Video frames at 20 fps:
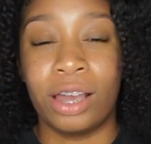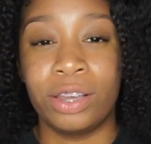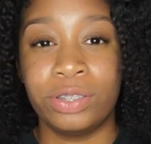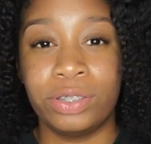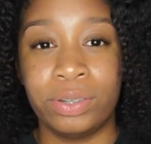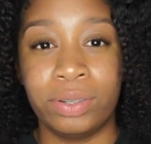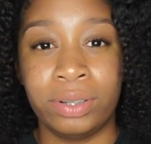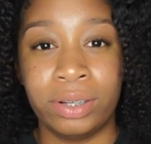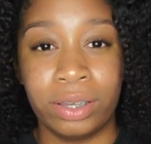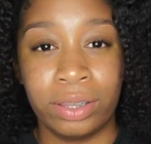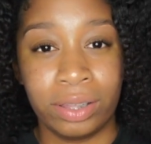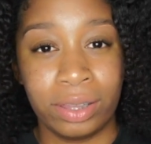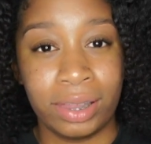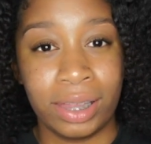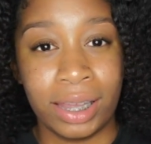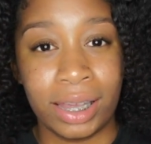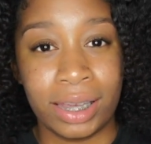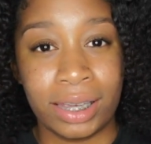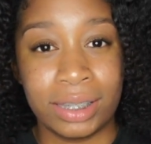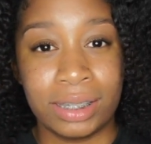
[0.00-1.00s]
Also, another
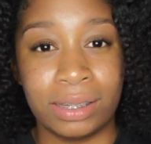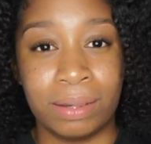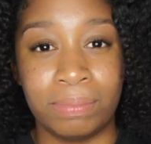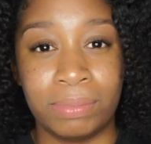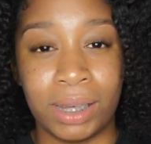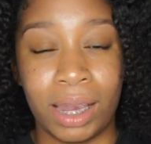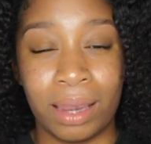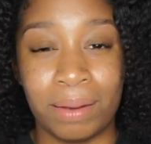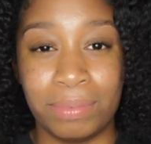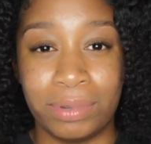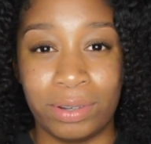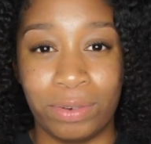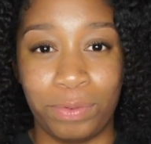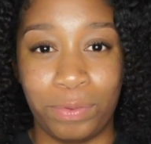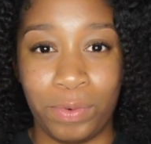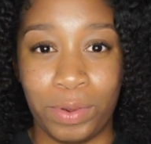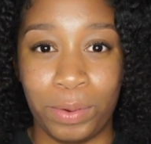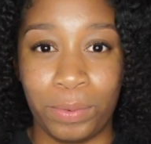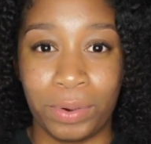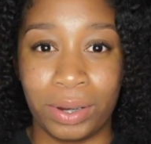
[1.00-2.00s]
thing is sometimes
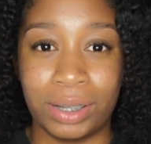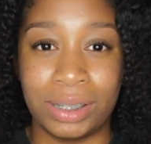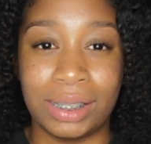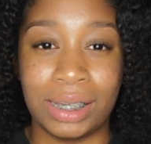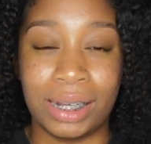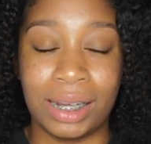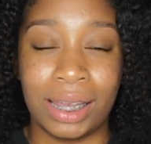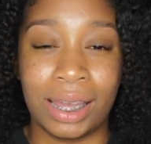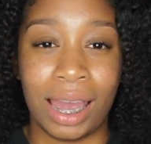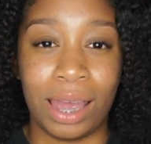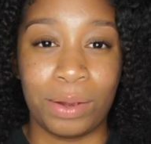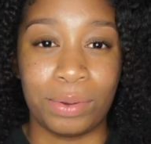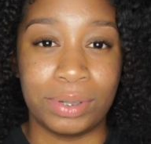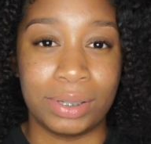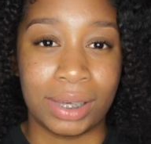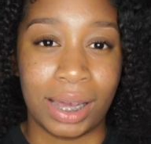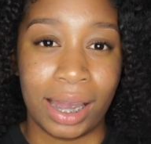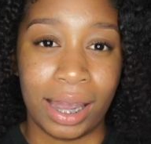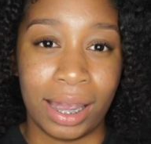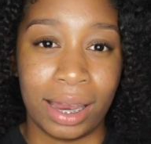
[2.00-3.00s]
if we were sitting
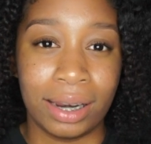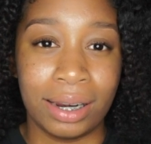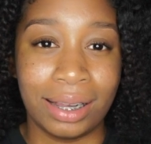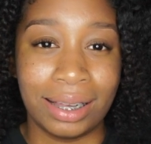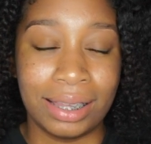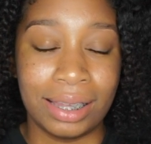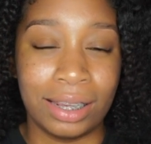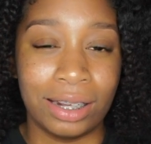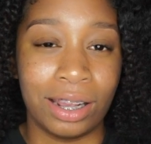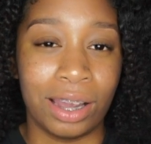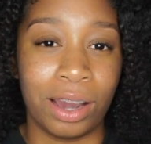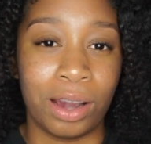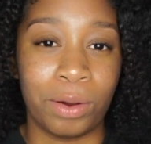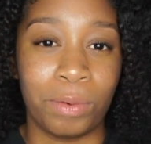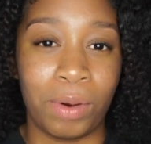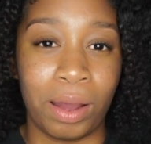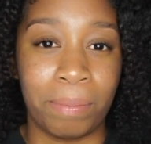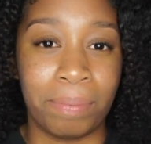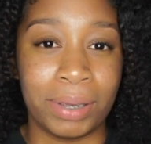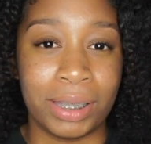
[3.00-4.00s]
outside cleaning our
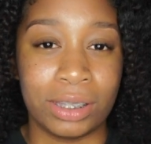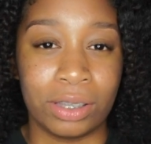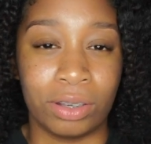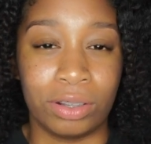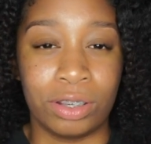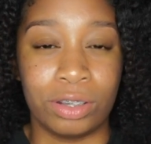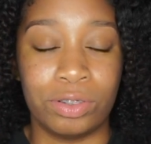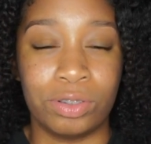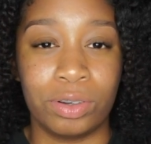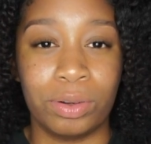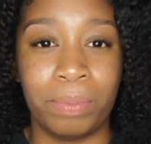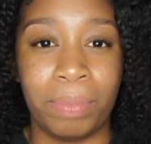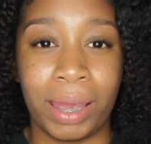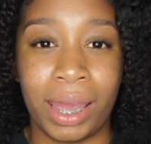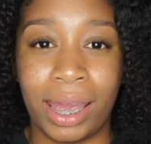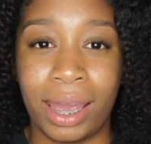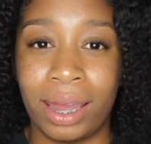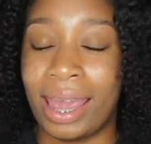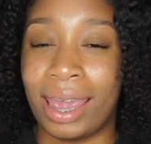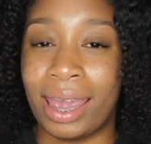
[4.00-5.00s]
weapons on the drill
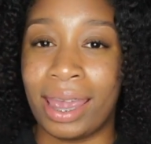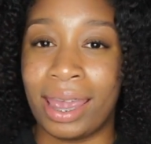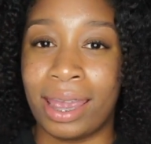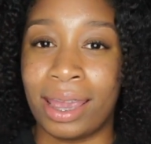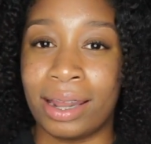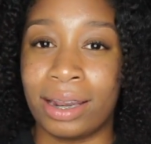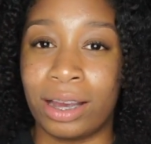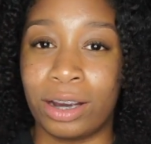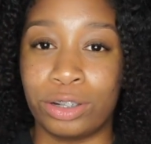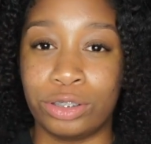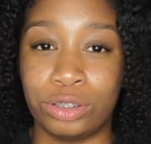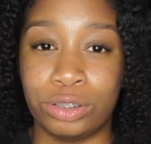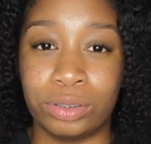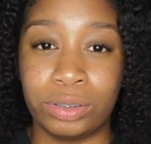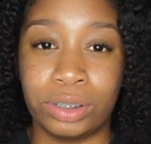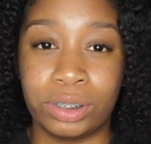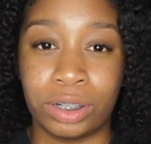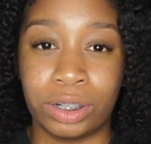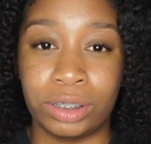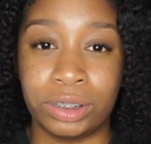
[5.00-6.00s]
pad and our
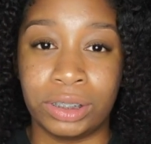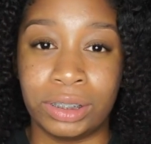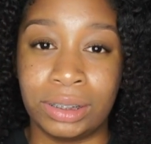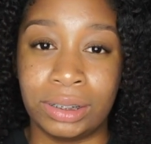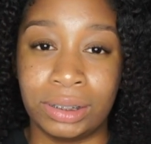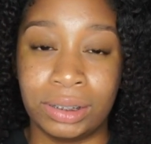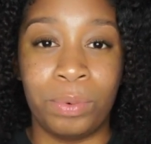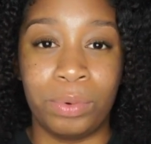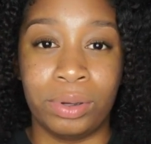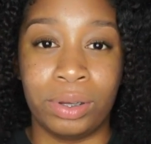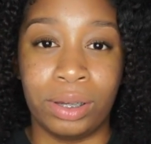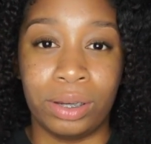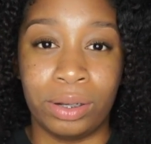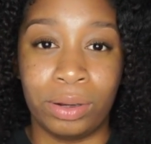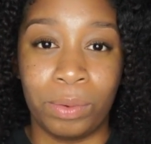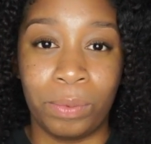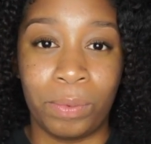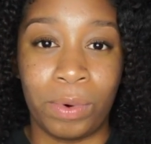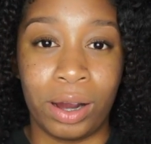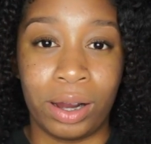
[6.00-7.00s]
drill sergeant
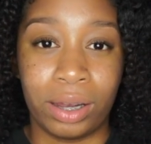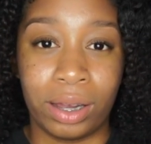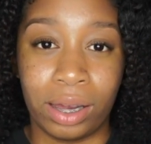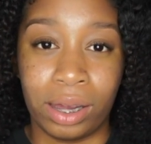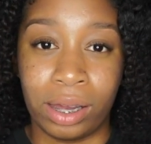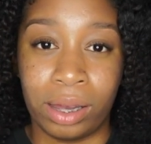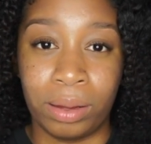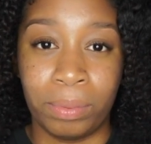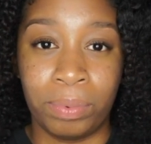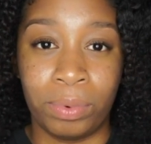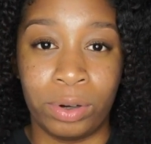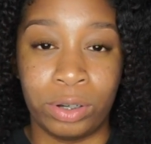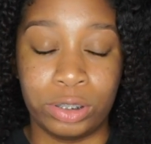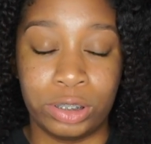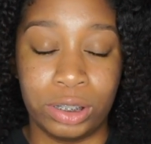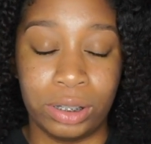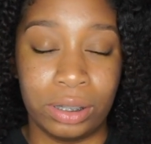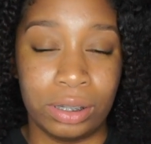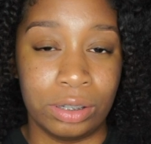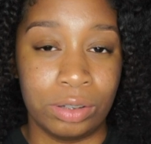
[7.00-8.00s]
would walk up
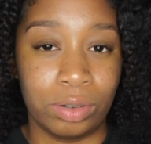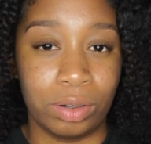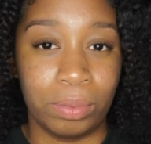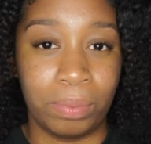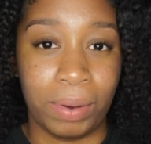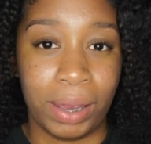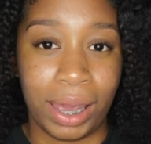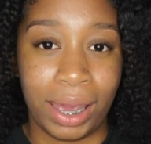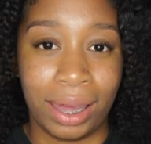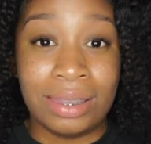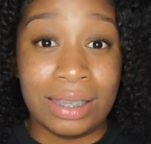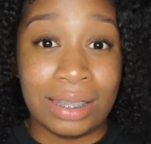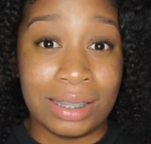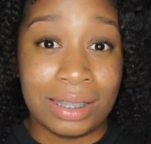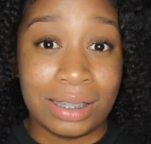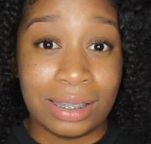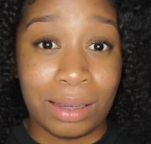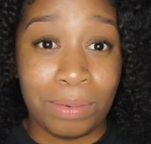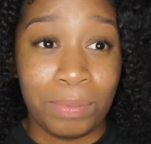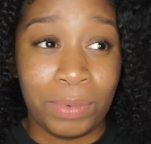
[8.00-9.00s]
onto the drill pad, then
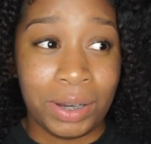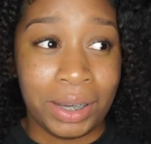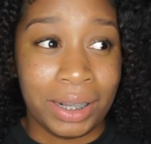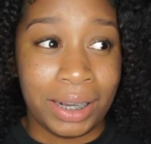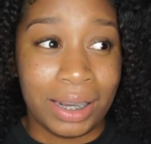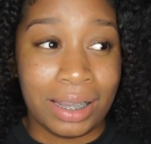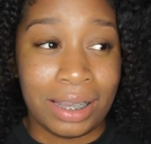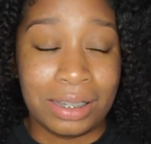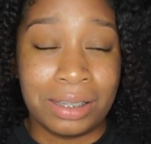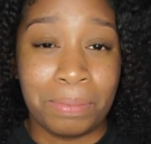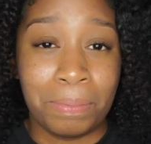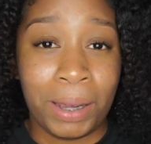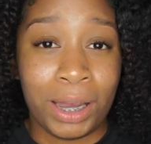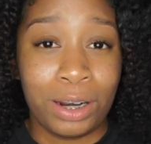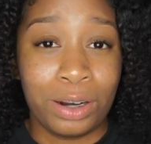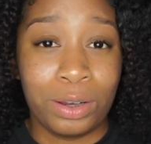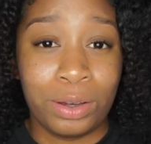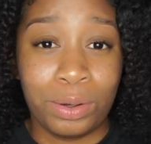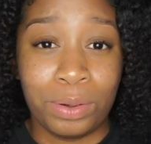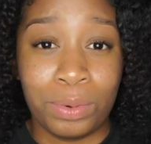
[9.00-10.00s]
someone, it doesn't
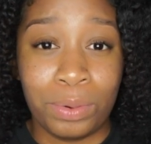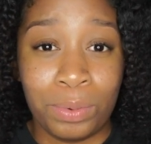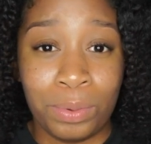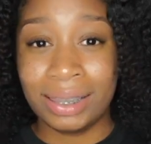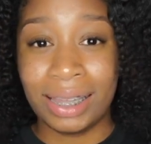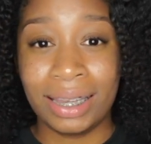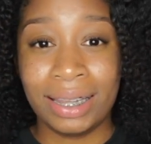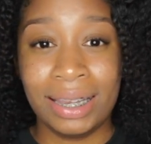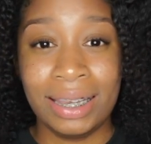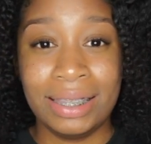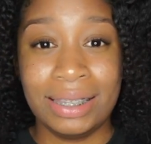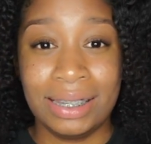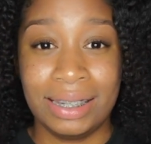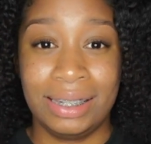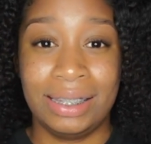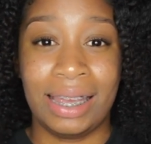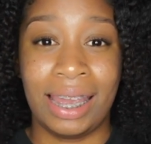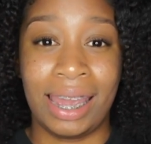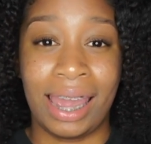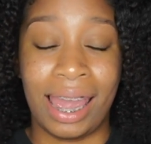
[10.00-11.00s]
matter who, they need to
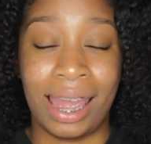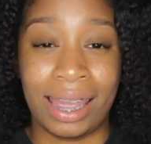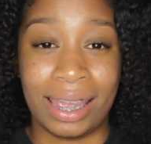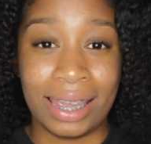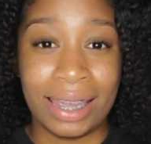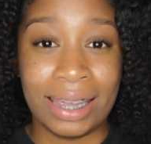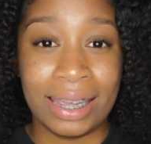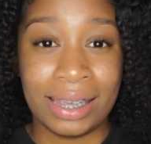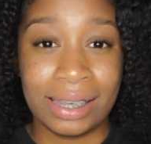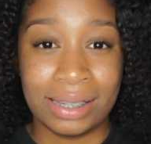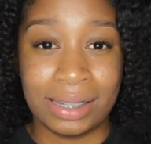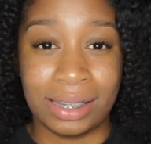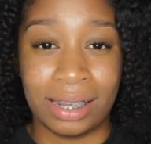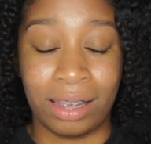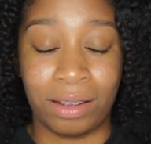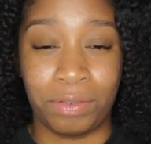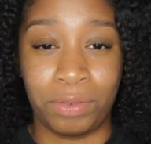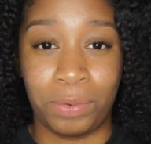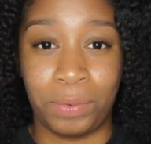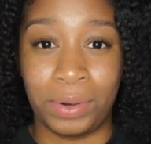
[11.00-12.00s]
stay at ease and
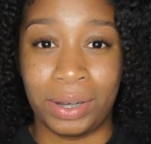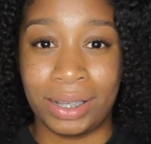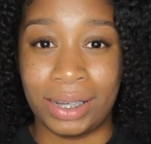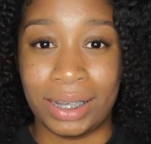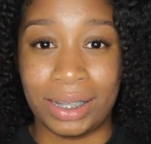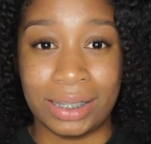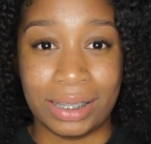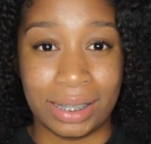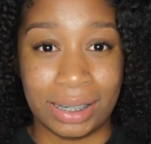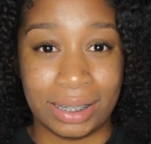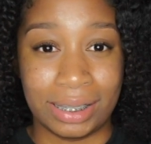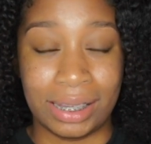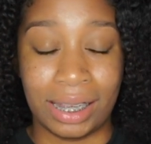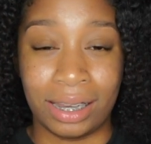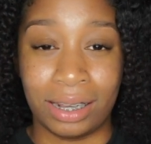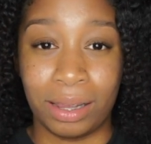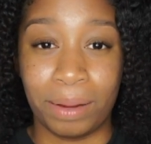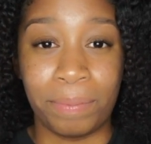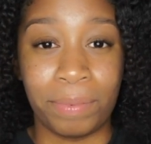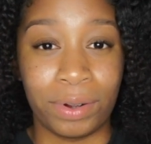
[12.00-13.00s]
everyone needs to
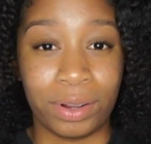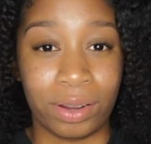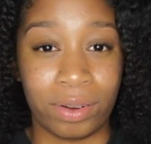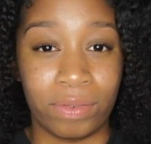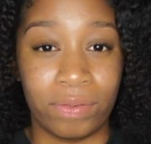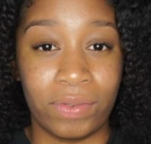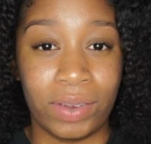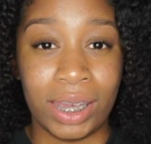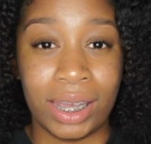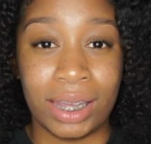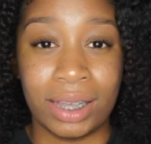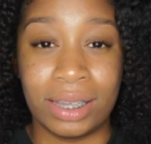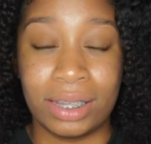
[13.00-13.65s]
stand up on your feet.